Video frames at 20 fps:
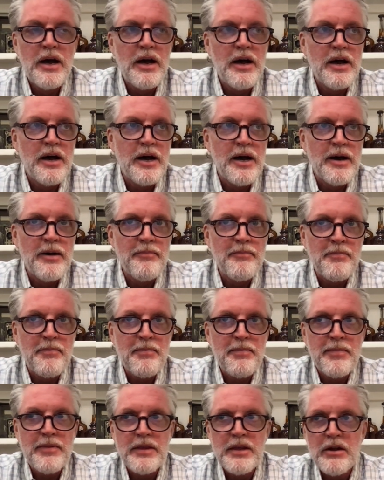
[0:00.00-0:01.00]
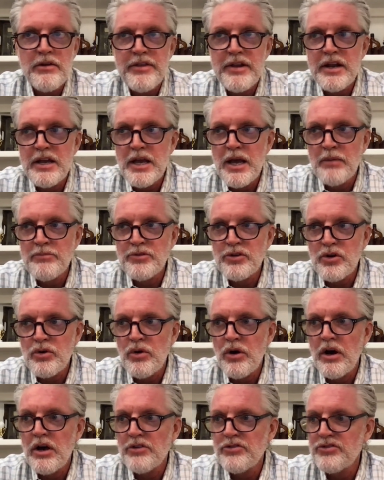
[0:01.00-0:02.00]
that it comes
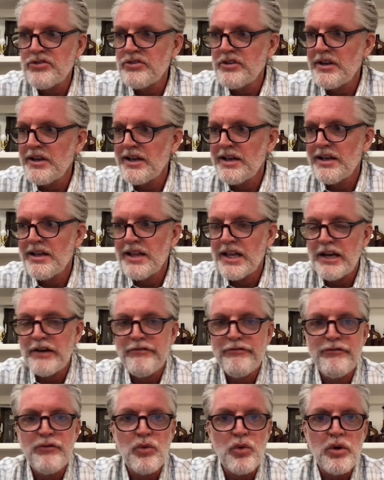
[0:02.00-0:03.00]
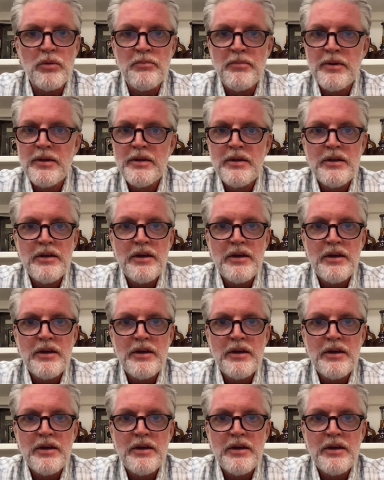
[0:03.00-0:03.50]
across like a form